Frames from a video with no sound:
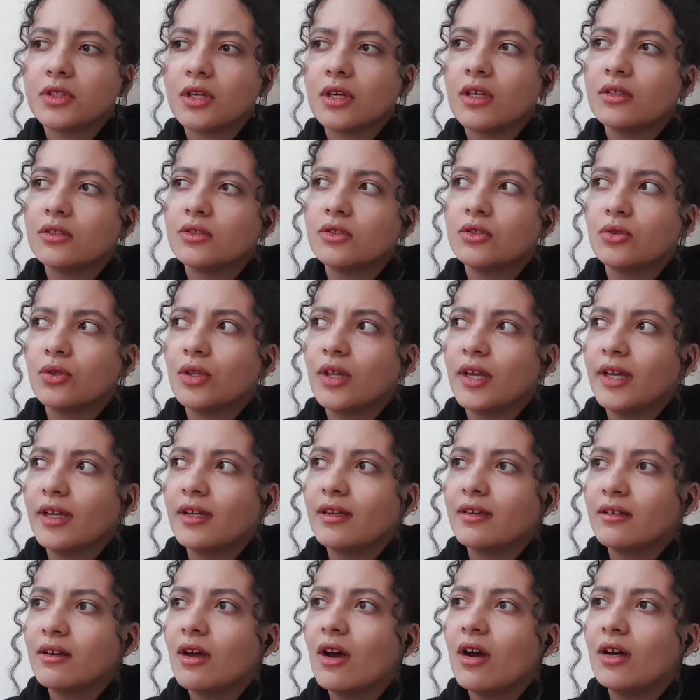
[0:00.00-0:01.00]
to like
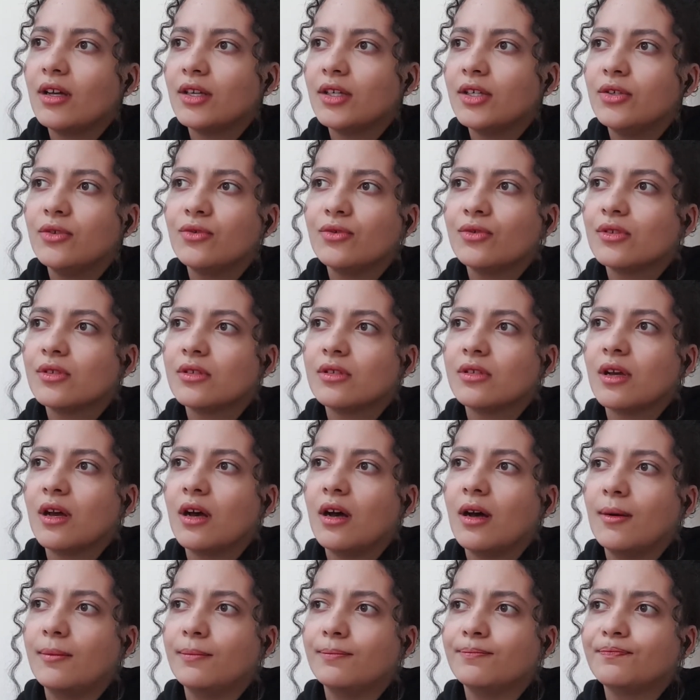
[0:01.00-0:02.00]
not use,
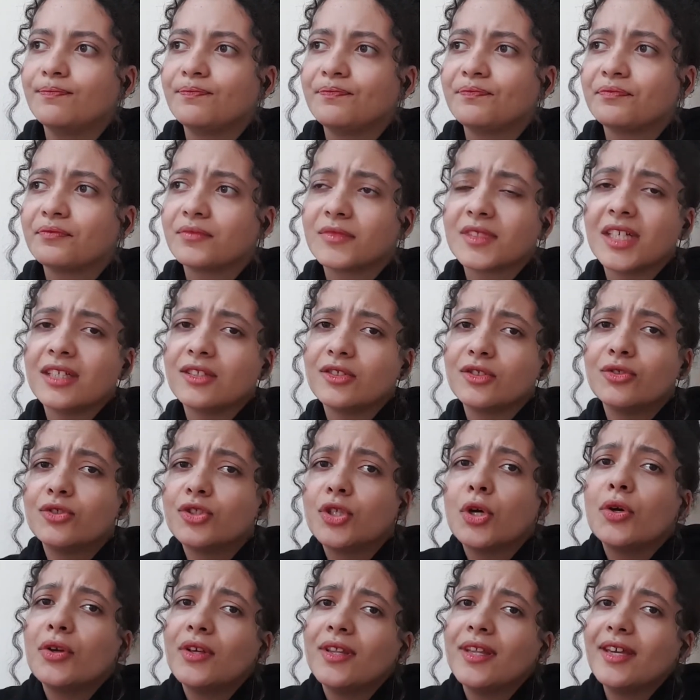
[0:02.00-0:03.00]
to show
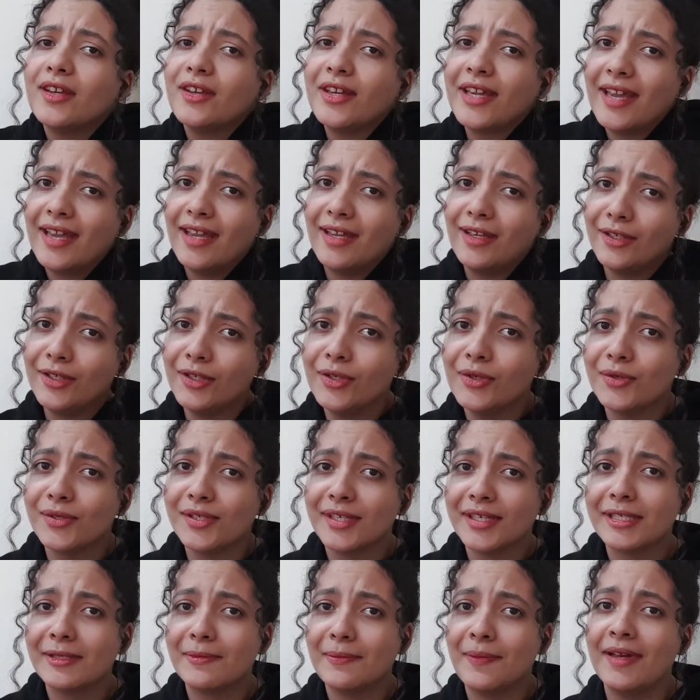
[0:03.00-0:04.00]
you that you can't use
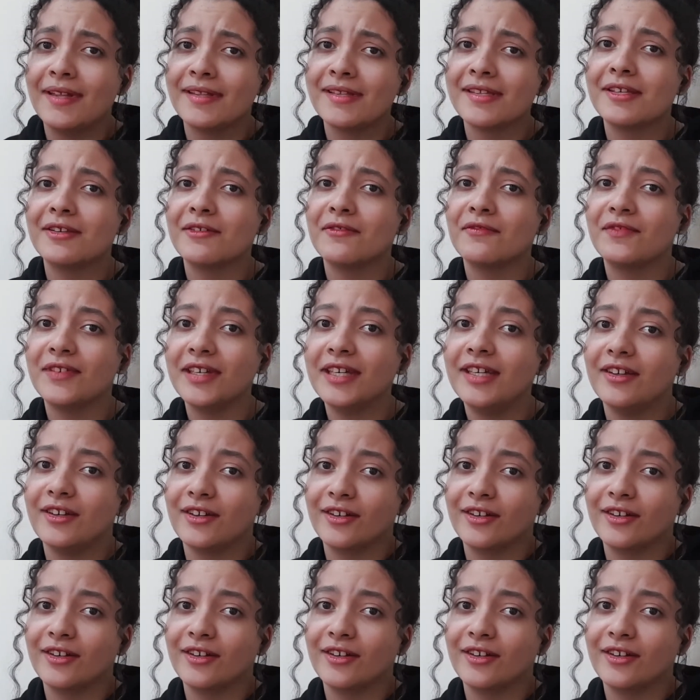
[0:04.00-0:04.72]
expensive gear